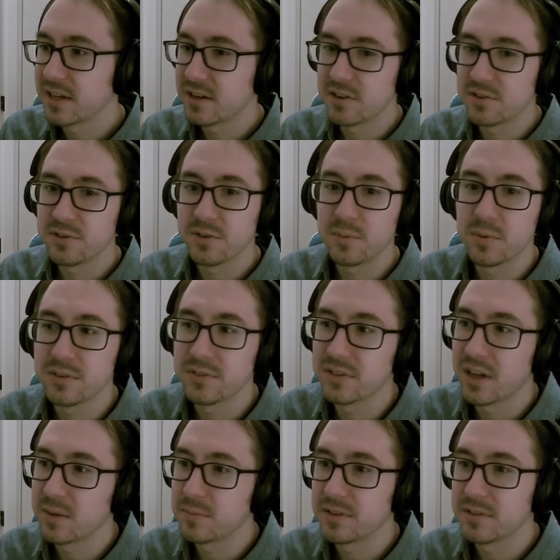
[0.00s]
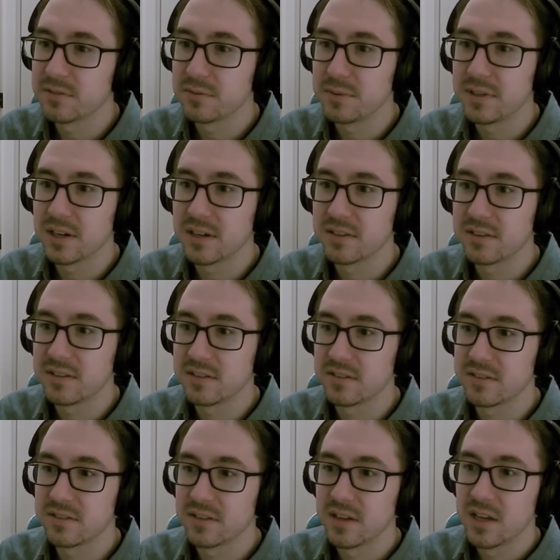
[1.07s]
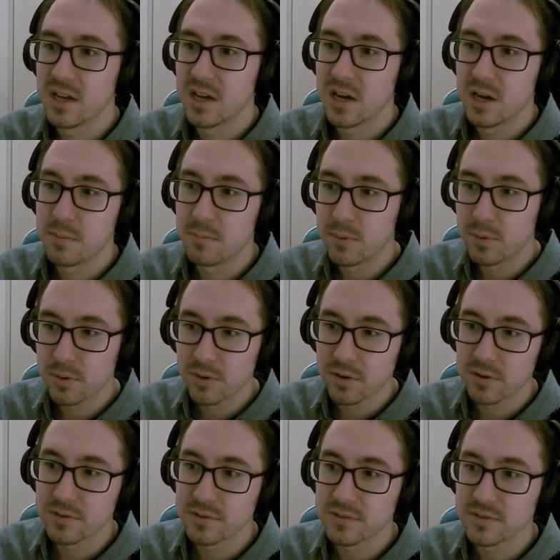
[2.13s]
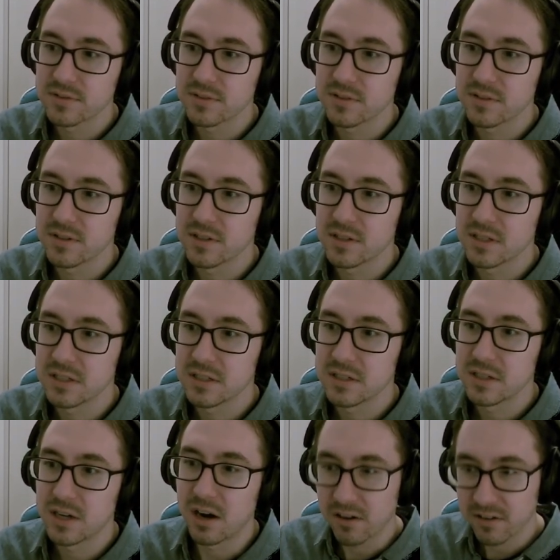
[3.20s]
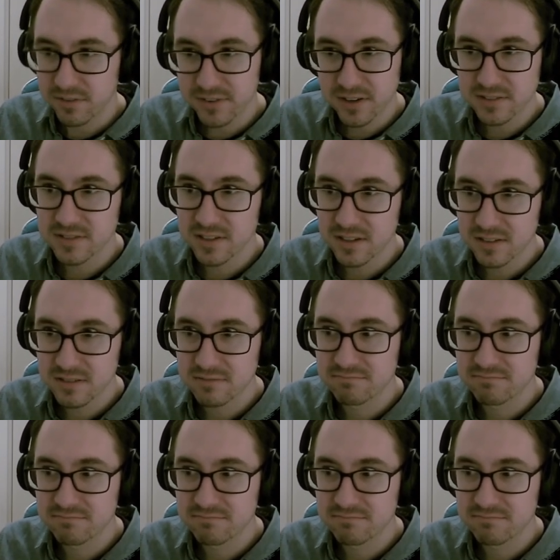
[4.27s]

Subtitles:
are doing well in Timeless, we got this Boros Artifacts deck,